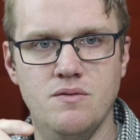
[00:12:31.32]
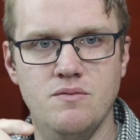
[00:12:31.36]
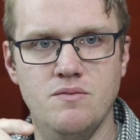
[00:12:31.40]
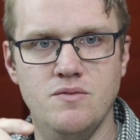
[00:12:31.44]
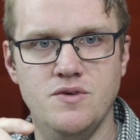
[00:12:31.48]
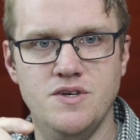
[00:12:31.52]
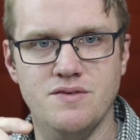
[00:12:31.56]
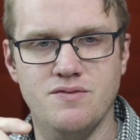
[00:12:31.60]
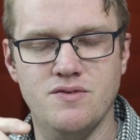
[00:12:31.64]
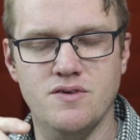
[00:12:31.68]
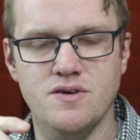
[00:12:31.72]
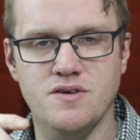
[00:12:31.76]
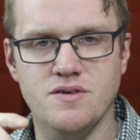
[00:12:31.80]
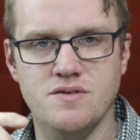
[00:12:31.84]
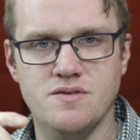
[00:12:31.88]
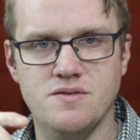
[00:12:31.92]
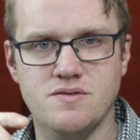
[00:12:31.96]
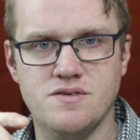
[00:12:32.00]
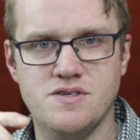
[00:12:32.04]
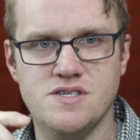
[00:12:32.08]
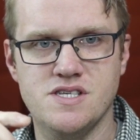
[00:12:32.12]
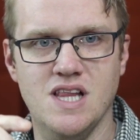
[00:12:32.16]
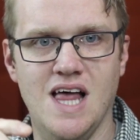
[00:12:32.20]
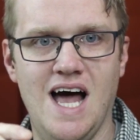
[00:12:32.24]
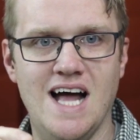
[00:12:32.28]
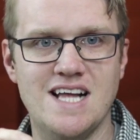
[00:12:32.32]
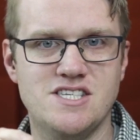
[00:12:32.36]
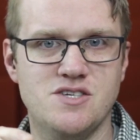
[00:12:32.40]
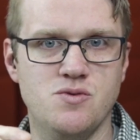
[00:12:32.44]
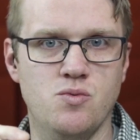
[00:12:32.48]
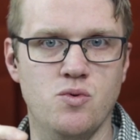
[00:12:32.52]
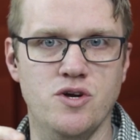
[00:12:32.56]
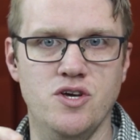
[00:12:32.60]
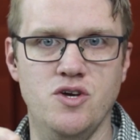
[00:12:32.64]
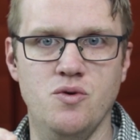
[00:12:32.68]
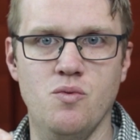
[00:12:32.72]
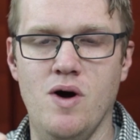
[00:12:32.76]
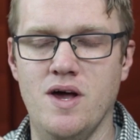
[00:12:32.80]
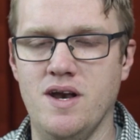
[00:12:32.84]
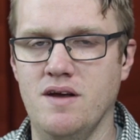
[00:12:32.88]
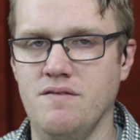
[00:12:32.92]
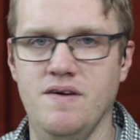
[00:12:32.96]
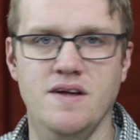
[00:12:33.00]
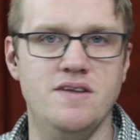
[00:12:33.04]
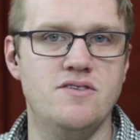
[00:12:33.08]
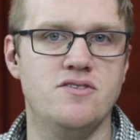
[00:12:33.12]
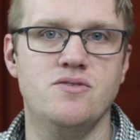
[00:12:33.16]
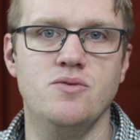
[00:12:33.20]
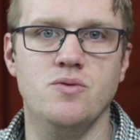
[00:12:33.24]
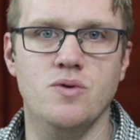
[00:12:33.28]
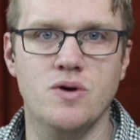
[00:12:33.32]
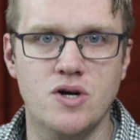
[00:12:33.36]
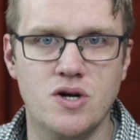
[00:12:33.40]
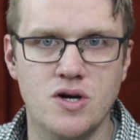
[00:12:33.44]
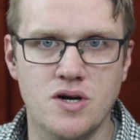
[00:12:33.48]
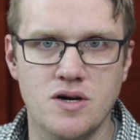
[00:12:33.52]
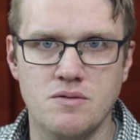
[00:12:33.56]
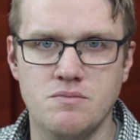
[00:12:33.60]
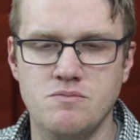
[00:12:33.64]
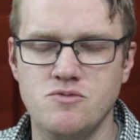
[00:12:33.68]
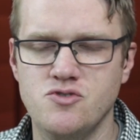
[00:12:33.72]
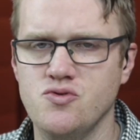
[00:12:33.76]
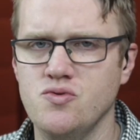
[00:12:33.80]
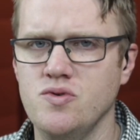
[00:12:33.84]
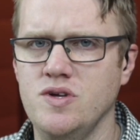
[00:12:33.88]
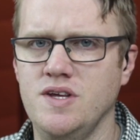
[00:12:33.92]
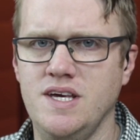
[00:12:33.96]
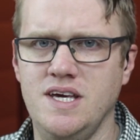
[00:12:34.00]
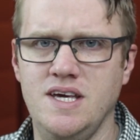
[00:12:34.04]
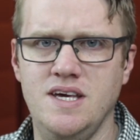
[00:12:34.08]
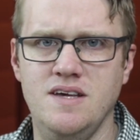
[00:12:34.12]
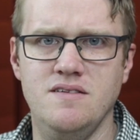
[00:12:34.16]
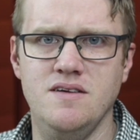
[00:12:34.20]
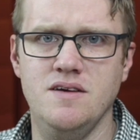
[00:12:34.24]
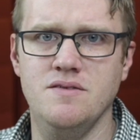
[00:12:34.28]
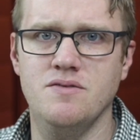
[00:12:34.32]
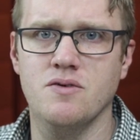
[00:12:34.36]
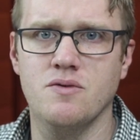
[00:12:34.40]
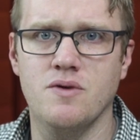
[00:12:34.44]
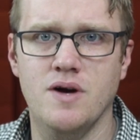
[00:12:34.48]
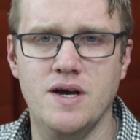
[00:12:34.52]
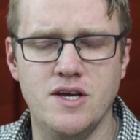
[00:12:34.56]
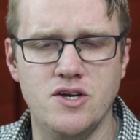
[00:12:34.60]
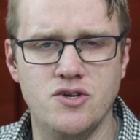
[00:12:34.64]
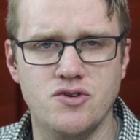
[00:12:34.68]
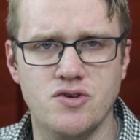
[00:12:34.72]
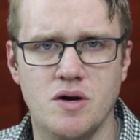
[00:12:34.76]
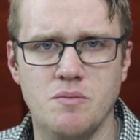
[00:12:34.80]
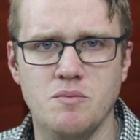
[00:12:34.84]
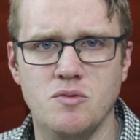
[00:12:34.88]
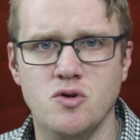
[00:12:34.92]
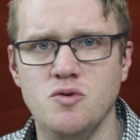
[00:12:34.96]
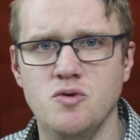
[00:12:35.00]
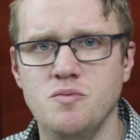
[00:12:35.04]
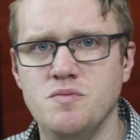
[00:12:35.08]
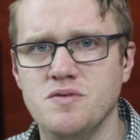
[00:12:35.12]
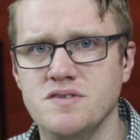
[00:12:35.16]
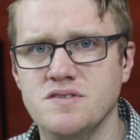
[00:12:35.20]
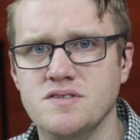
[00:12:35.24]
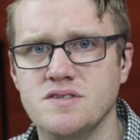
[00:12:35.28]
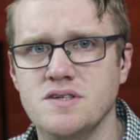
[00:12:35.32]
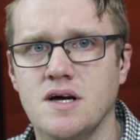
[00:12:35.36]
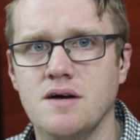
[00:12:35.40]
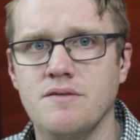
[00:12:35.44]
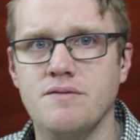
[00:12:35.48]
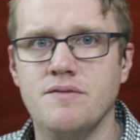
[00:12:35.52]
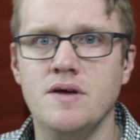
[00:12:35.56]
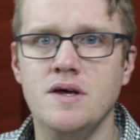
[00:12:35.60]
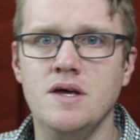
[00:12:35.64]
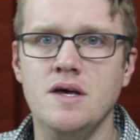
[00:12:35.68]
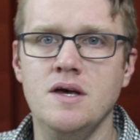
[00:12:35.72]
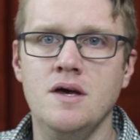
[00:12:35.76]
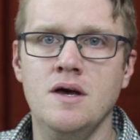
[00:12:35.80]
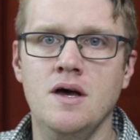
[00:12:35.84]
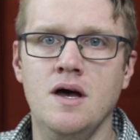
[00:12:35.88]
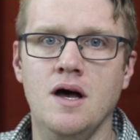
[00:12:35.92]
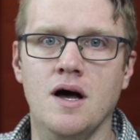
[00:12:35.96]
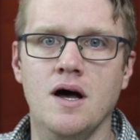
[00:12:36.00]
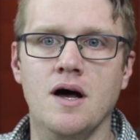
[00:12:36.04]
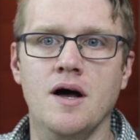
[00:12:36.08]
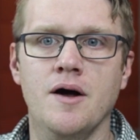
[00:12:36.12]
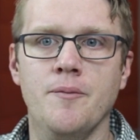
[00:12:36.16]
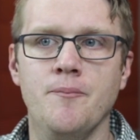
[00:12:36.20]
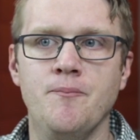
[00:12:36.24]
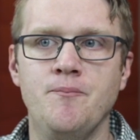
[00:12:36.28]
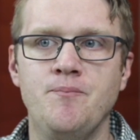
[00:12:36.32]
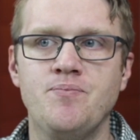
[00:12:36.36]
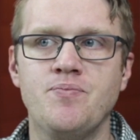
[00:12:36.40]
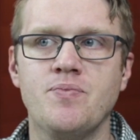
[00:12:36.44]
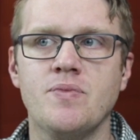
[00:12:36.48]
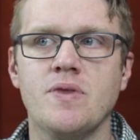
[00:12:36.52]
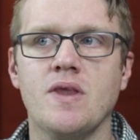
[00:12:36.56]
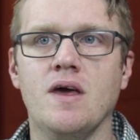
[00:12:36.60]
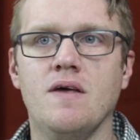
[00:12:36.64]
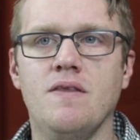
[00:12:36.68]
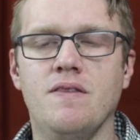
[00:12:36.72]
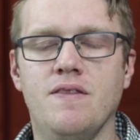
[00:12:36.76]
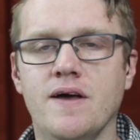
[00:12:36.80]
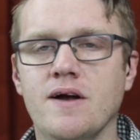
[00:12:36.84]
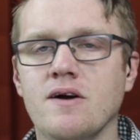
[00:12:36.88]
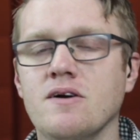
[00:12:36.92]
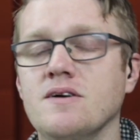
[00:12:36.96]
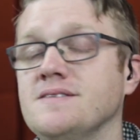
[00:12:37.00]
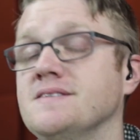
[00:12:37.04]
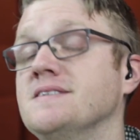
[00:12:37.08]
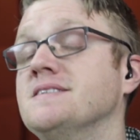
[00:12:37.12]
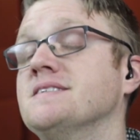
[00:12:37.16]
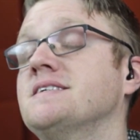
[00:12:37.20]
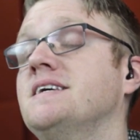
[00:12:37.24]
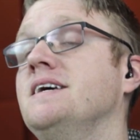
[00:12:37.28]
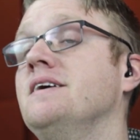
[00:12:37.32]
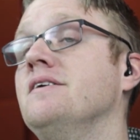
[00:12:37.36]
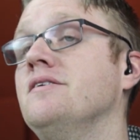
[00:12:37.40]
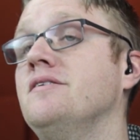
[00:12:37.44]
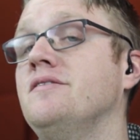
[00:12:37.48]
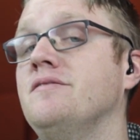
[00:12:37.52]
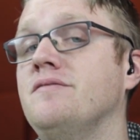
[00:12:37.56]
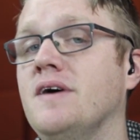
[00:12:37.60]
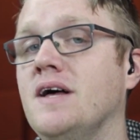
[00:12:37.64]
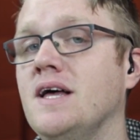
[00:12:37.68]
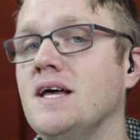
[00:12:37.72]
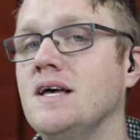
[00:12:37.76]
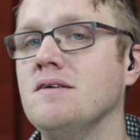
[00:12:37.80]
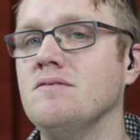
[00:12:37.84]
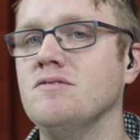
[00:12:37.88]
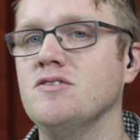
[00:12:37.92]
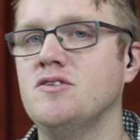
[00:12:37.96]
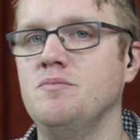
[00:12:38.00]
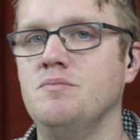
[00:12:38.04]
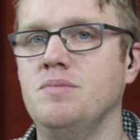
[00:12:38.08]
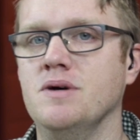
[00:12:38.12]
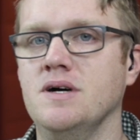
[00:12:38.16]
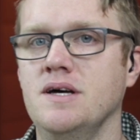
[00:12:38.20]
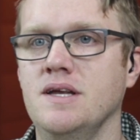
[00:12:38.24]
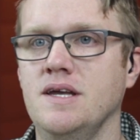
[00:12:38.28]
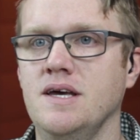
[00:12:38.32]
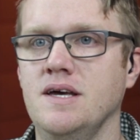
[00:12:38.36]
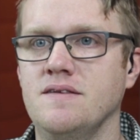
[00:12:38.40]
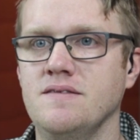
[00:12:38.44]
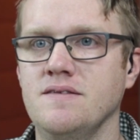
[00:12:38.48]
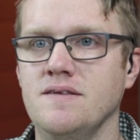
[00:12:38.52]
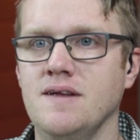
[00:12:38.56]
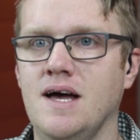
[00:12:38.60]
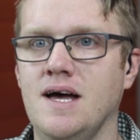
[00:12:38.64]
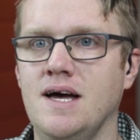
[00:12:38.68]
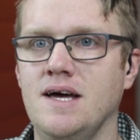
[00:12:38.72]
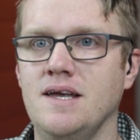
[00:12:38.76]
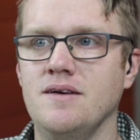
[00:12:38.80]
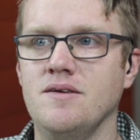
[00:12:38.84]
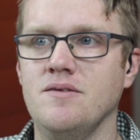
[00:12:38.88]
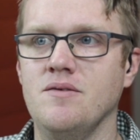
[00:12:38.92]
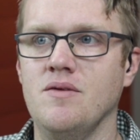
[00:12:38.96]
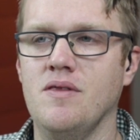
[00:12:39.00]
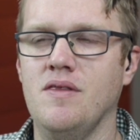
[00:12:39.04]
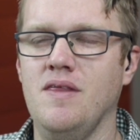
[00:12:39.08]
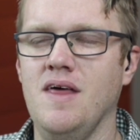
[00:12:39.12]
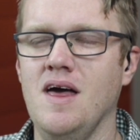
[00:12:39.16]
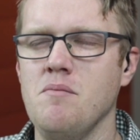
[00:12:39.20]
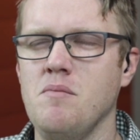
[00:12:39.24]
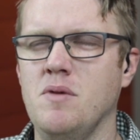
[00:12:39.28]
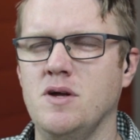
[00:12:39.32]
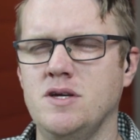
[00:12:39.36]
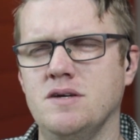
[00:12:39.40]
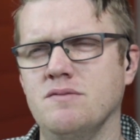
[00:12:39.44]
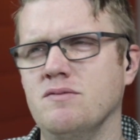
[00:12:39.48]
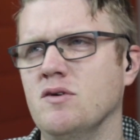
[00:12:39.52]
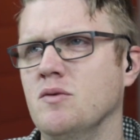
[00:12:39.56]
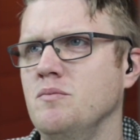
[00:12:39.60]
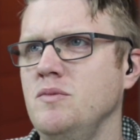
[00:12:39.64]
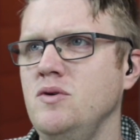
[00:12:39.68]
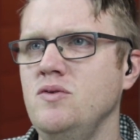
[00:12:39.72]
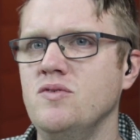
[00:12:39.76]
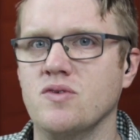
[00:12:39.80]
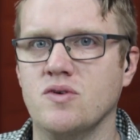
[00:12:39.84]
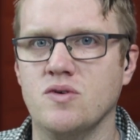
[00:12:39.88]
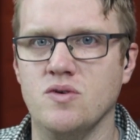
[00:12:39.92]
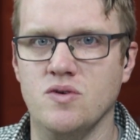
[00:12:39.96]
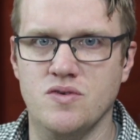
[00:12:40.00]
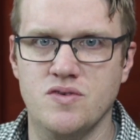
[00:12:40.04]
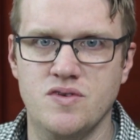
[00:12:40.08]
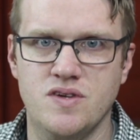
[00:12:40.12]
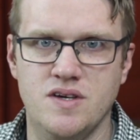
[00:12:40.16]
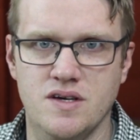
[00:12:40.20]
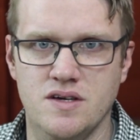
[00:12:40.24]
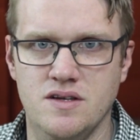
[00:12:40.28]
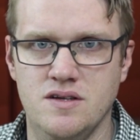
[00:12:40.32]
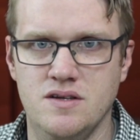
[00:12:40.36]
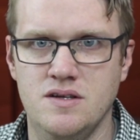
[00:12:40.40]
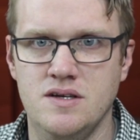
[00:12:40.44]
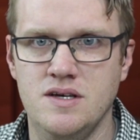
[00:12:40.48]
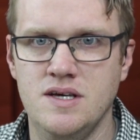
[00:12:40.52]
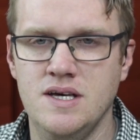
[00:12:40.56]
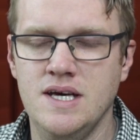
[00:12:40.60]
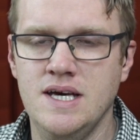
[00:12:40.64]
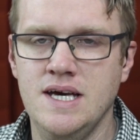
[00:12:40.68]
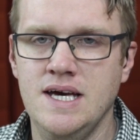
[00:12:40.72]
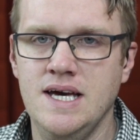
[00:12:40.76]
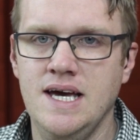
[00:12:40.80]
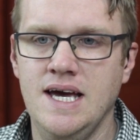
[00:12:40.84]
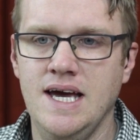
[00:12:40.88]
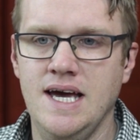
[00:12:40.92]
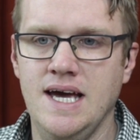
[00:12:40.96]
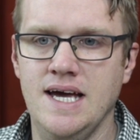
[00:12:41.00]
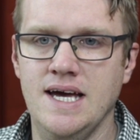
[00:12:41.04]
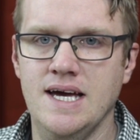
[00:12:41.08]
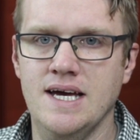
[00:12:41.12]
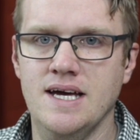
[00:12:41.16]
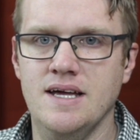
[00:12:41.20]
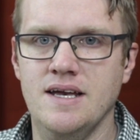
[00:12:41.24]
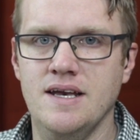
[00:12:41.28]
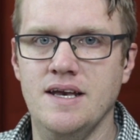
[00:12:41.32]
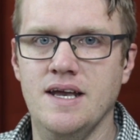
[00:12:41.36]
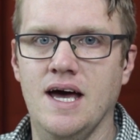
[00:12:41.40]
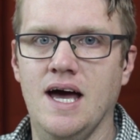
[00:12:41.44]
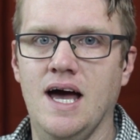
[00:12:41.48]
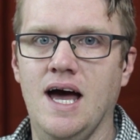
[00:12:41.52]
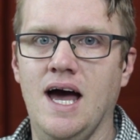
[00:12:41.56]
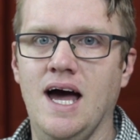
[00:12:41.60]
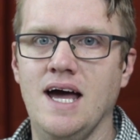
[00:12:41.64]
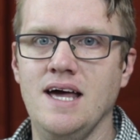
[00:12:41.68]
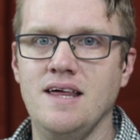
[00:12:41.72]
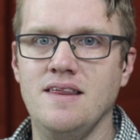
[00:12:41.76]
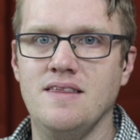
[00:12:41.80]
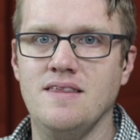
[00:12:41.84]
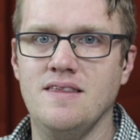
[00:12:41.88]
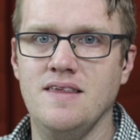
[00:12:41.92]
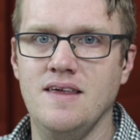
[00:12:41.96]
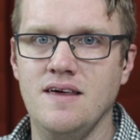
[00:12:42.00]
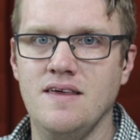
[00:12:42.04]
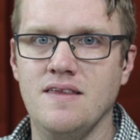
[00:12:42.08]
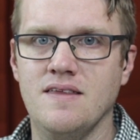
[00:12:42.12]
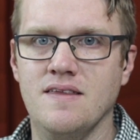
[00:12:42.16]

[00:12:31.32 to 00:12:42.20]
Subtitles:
different slots where you want events to occur. It's really easy for writing drum loops and stuff. There is a skill involved, but it's not that much of a musical skill. And I think